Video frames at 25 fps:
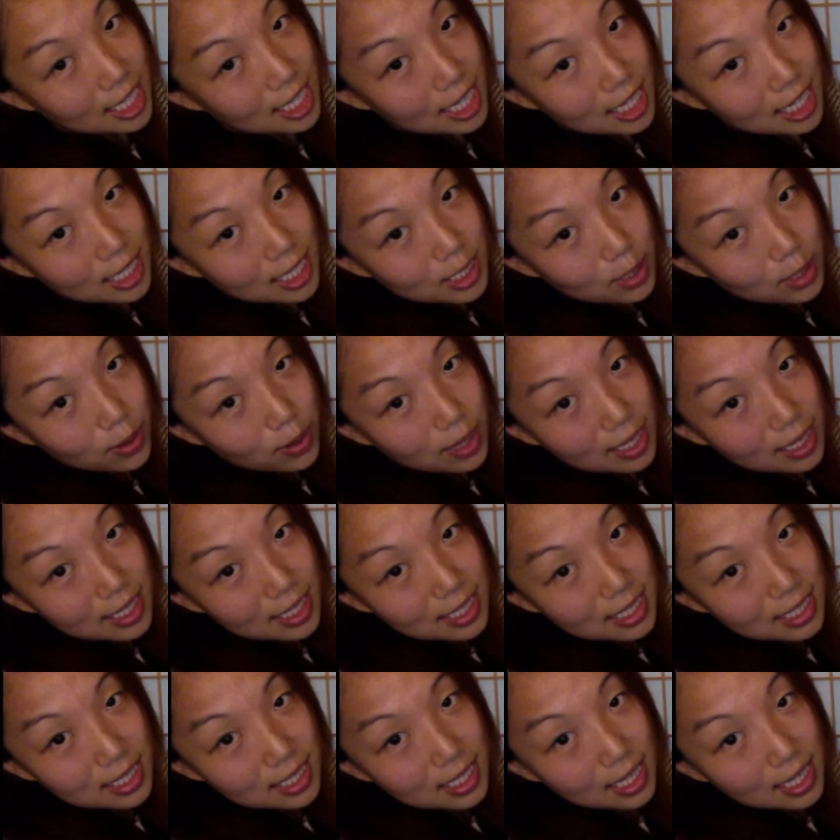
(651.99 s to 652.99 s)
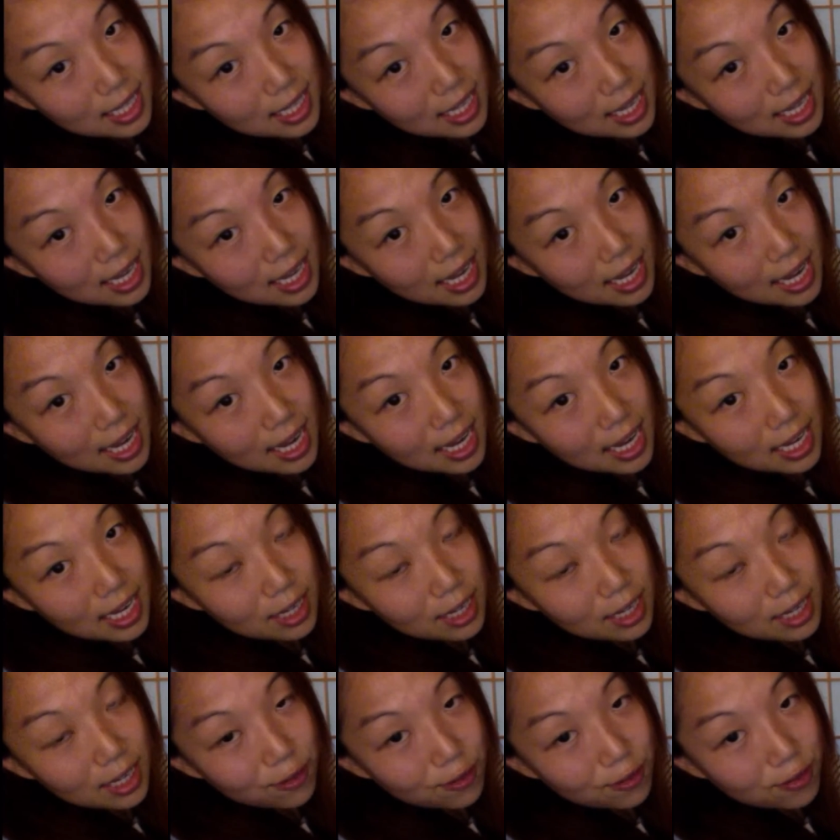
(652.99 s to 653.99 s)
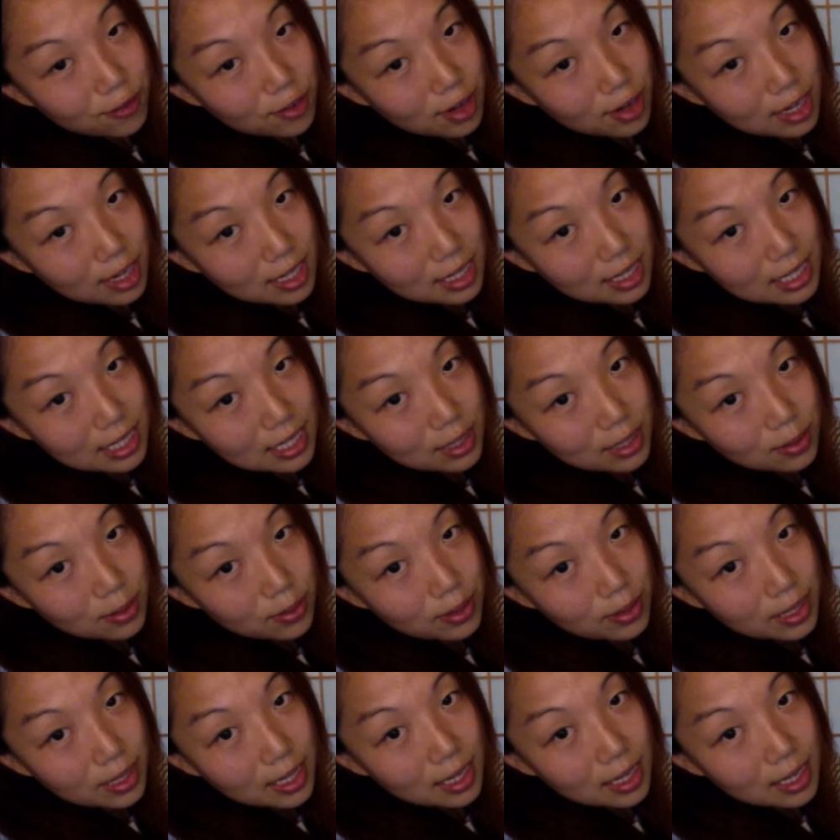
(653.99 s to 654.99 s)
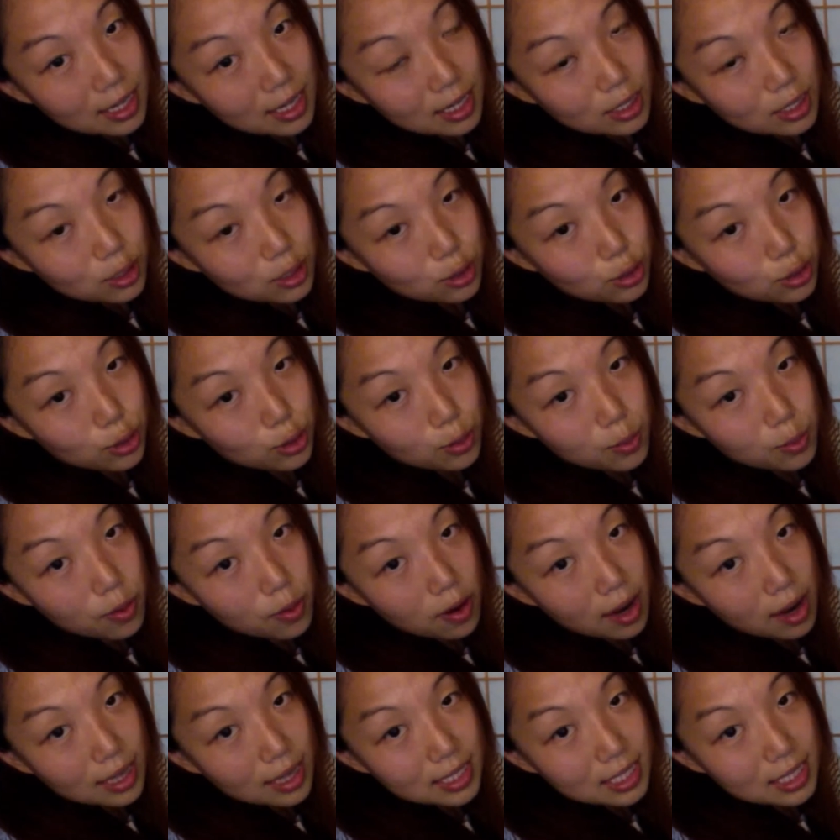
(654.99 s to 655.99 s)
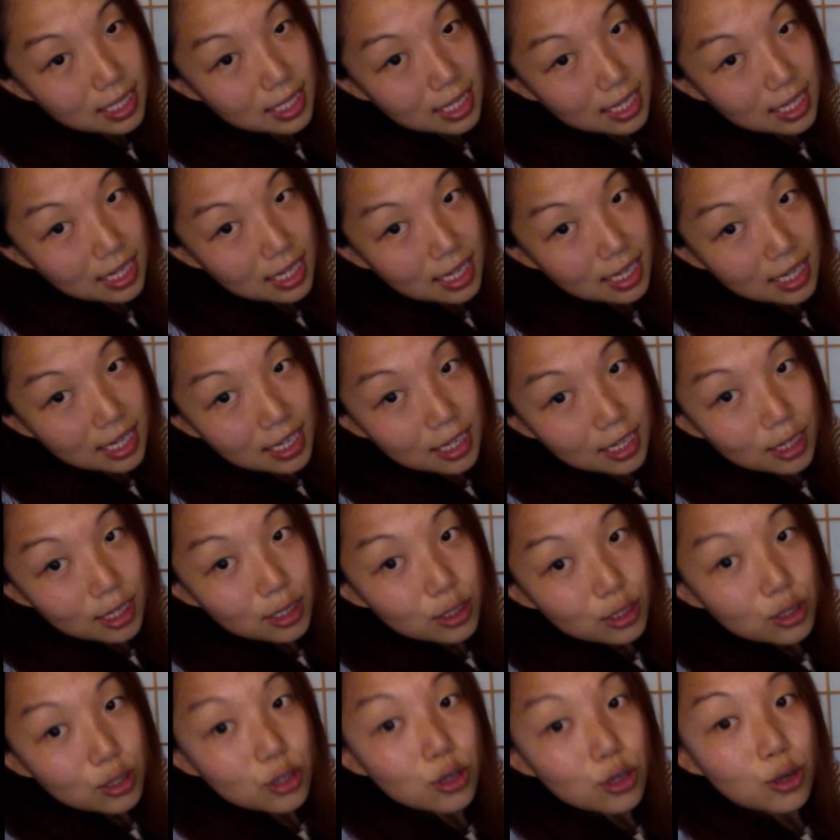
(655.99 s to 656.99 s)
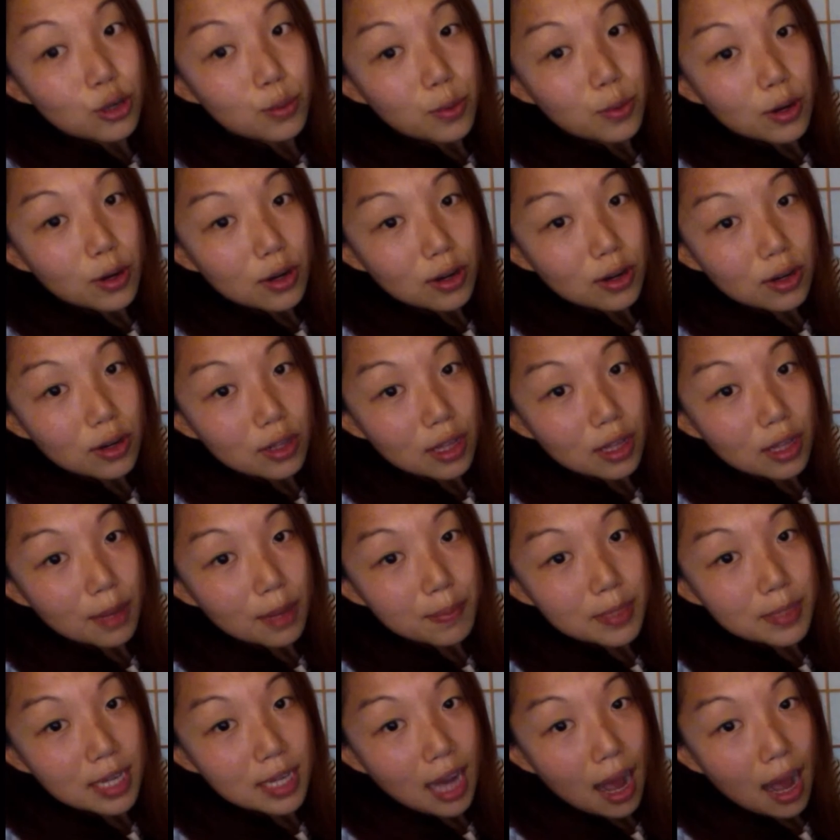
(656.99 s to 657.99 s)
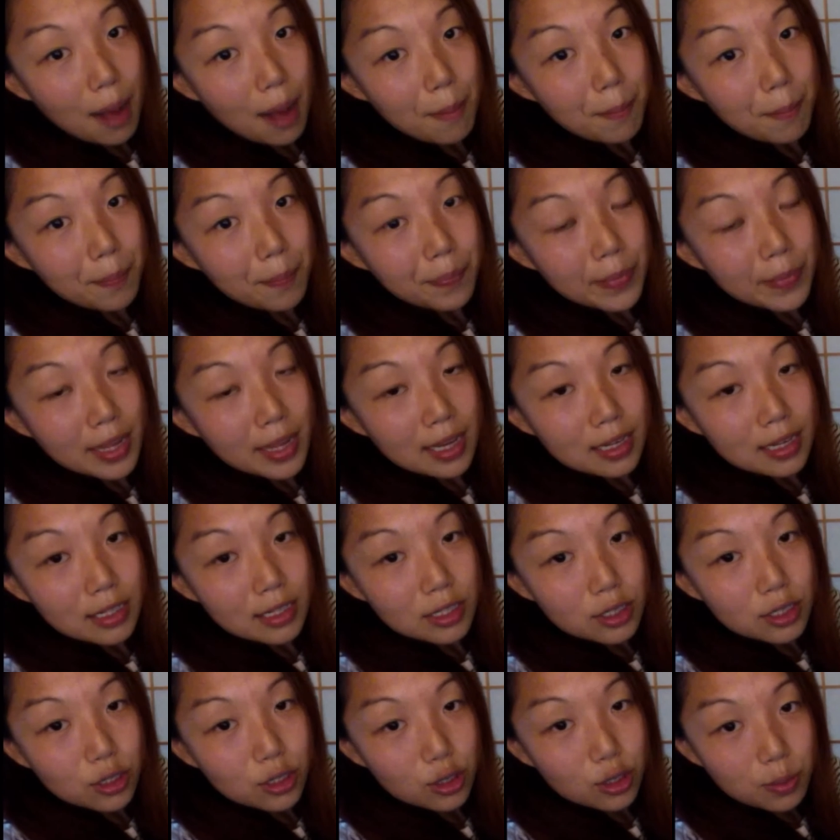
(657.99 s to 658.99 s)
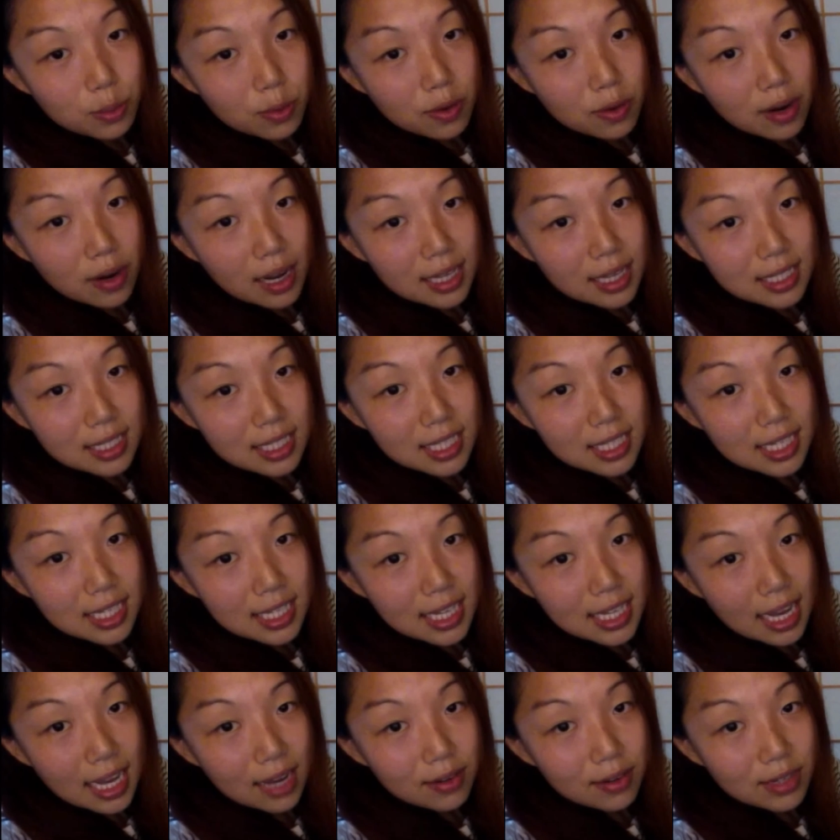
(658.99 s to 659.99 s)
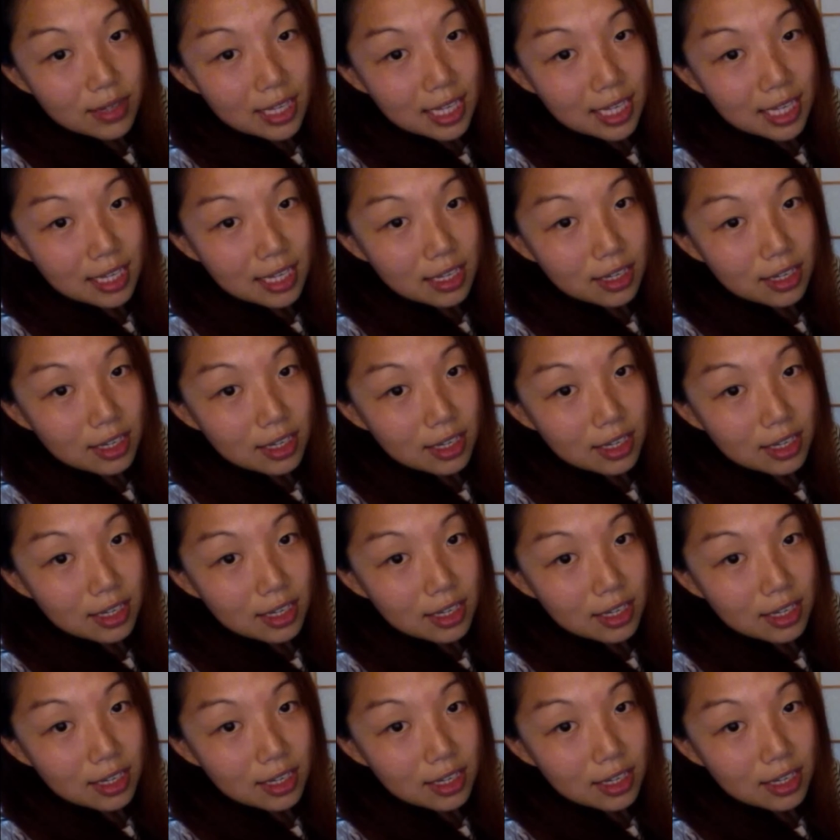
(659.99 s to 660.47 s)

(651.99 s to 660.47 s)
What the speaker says: So this is the infraglenoid tuberosity. Tubercle up top, tuberosity down here.